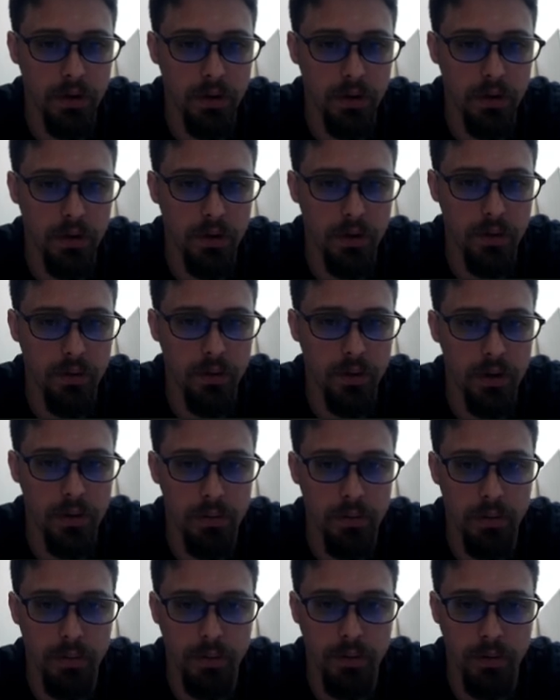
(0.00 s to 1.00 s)

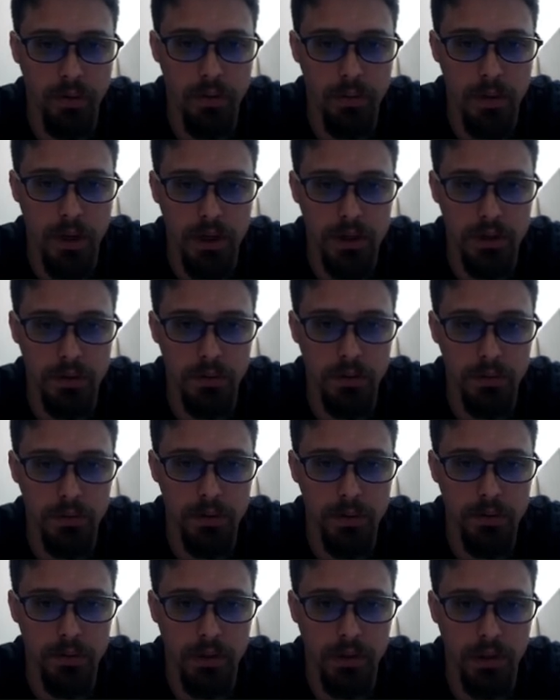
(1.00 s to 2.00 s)
three possible
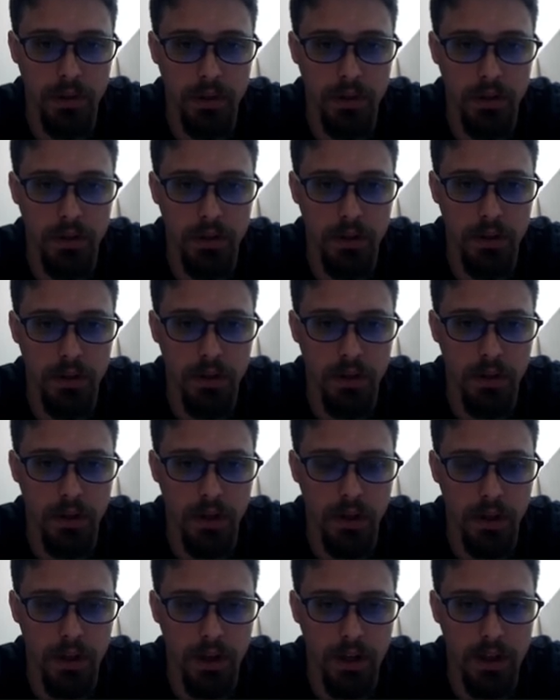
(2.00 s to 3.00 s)
moves here.
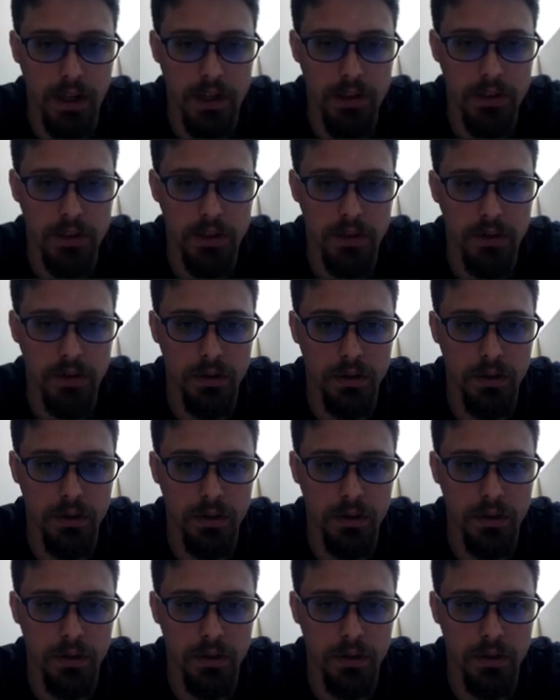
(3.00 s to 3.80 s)
Classical.